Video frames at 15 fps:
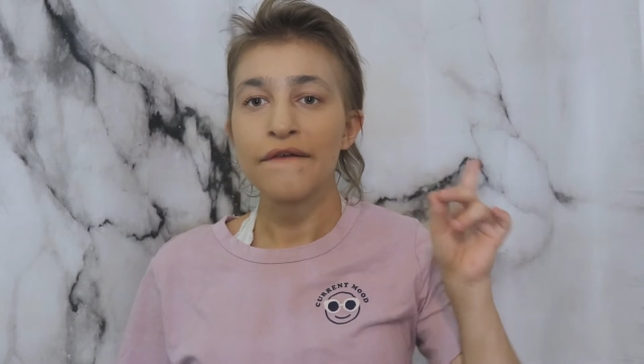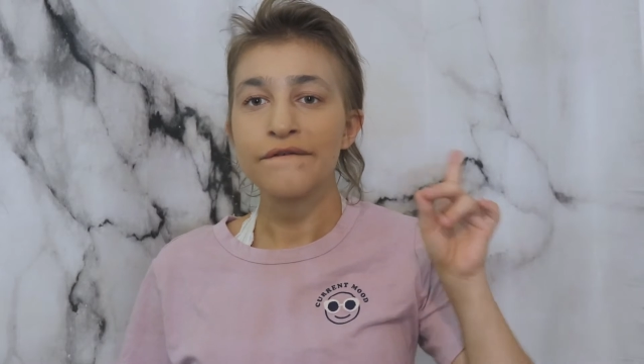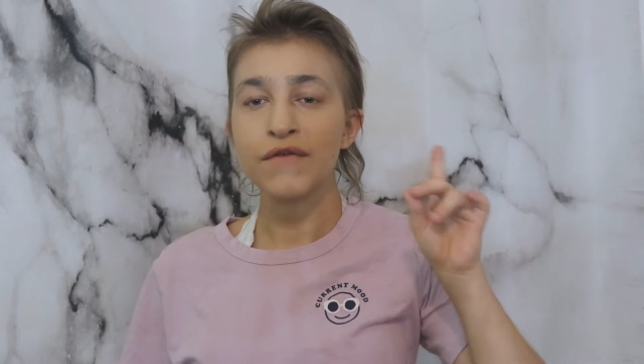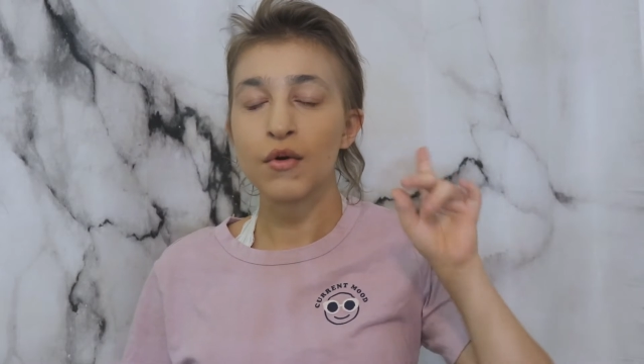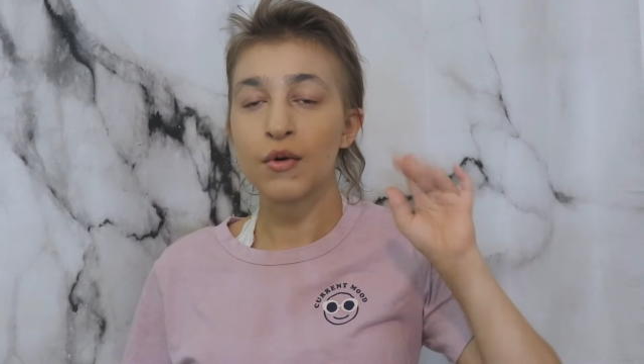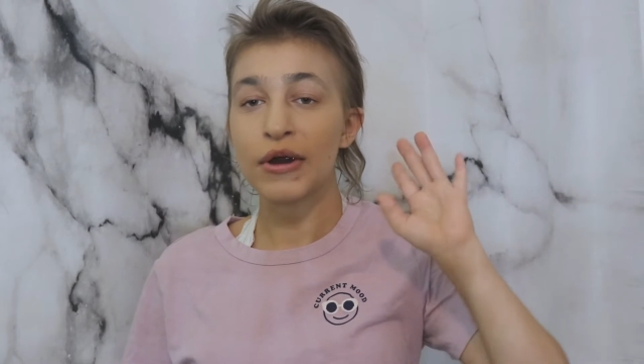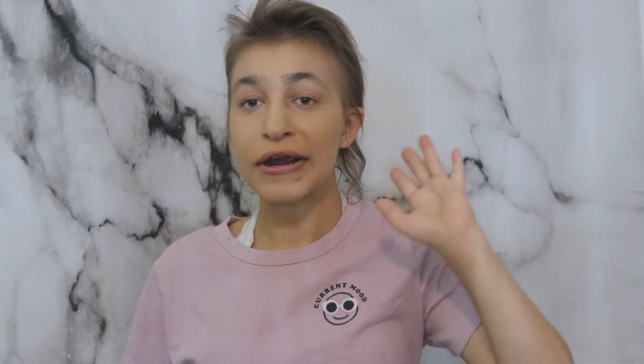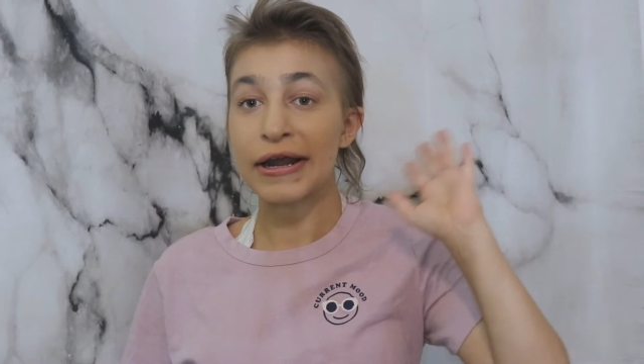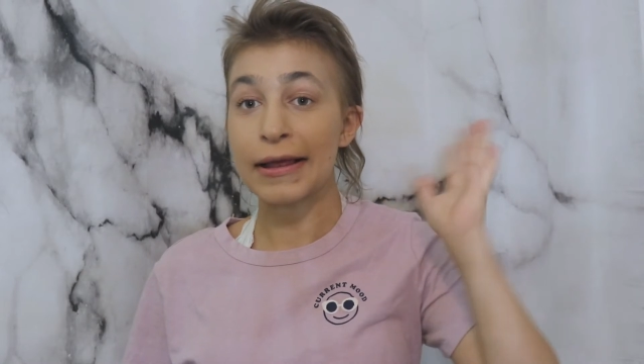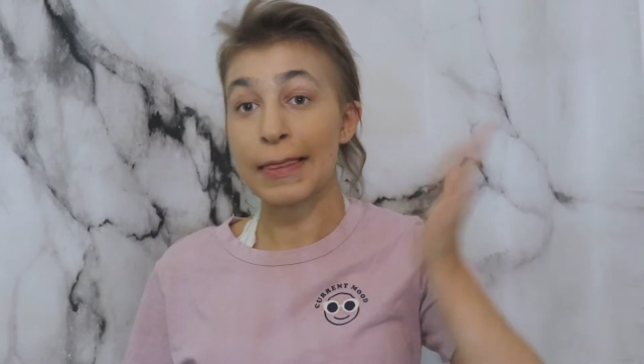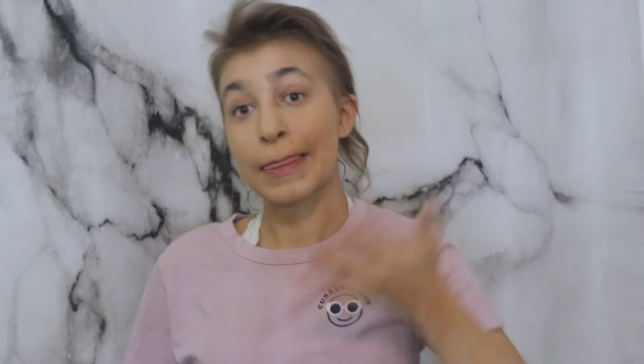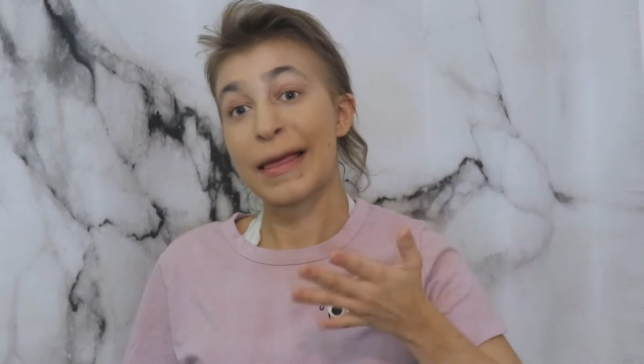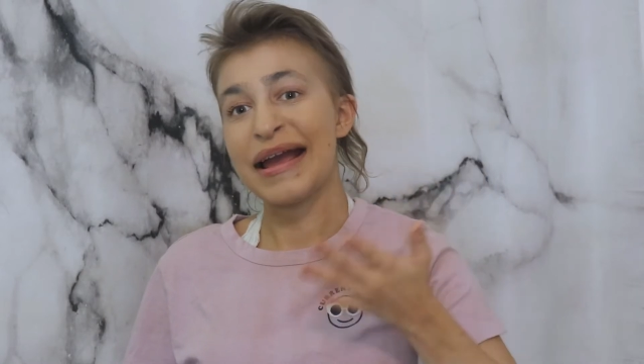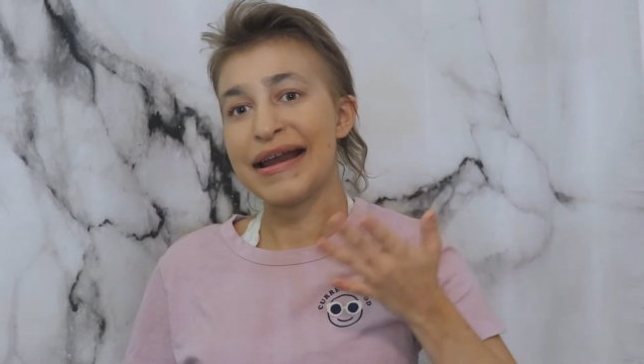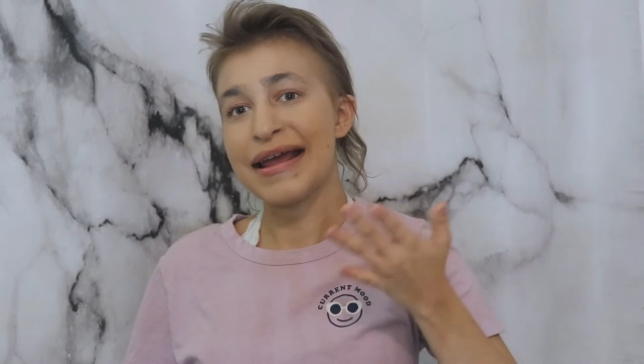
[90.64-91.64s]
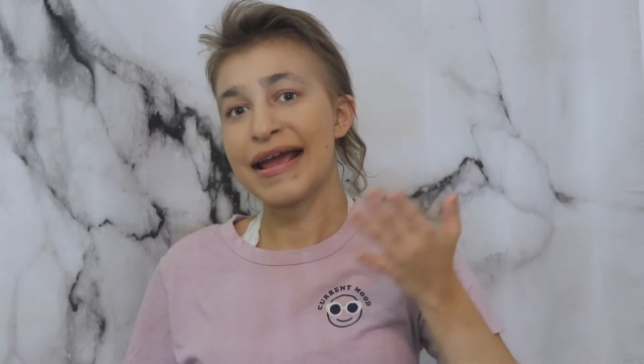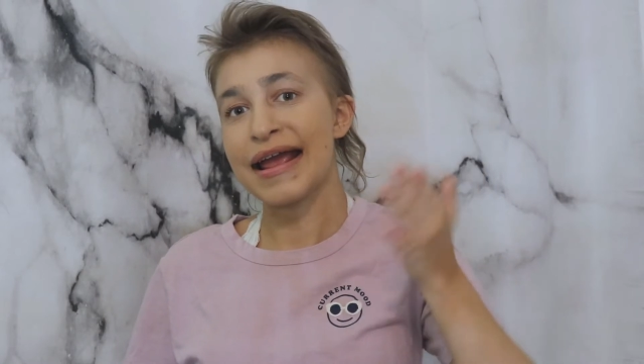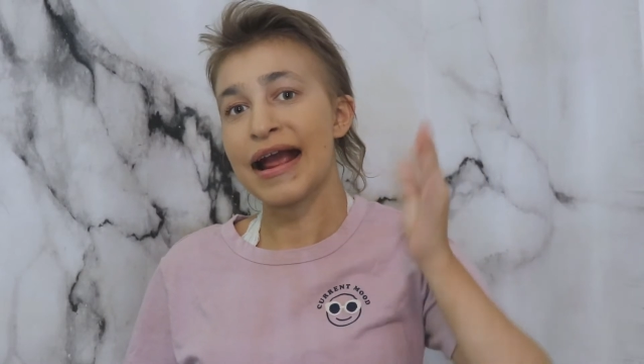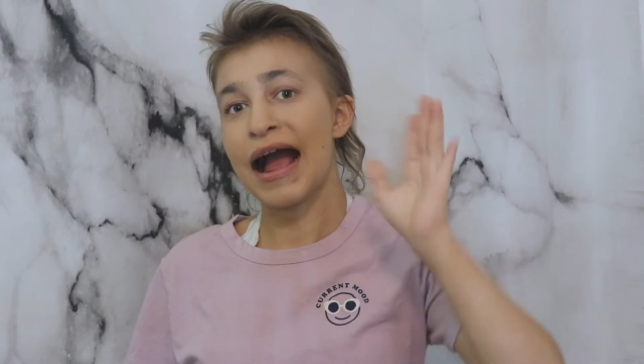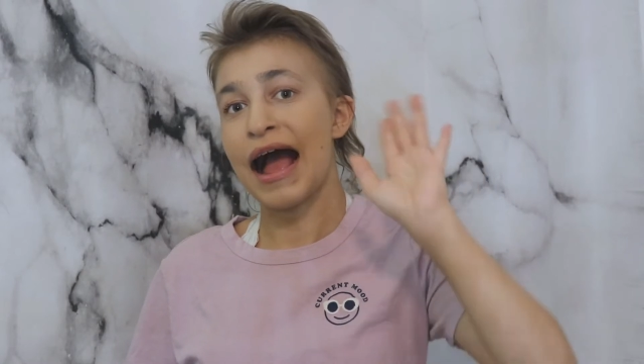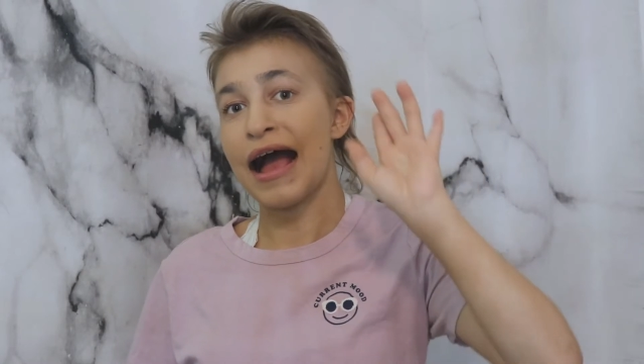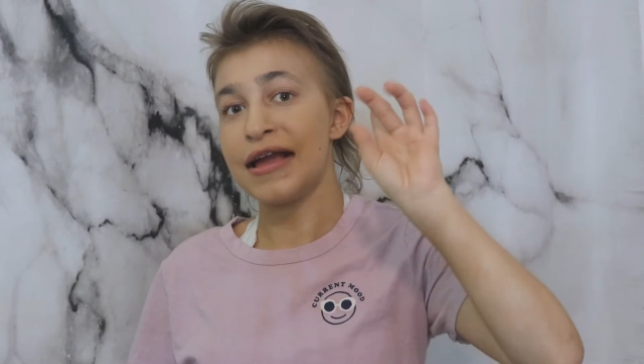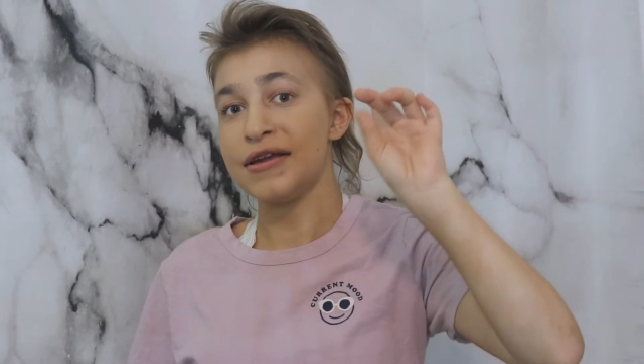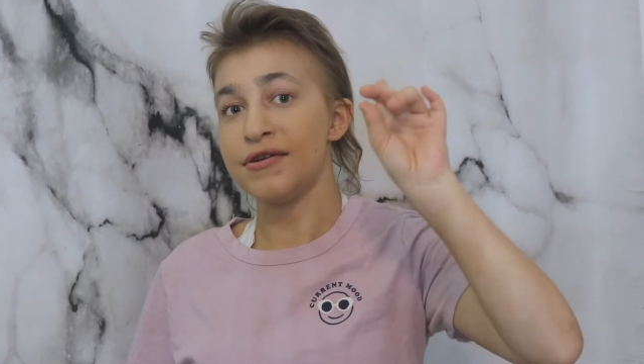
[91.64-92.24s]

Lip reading: For lighting, I